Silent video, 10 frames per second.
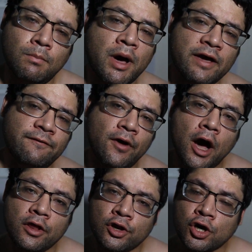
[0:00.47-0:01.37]
My
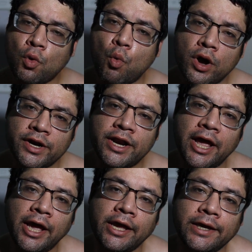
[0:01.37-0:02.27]
father, one
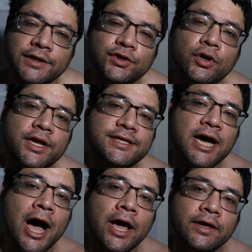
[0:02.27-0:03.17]
day, he's going to
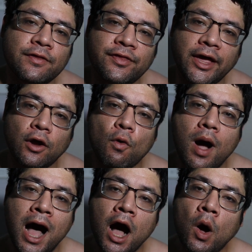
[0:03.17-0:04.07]
die and think,
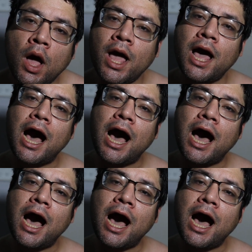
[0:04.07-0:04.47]
wow,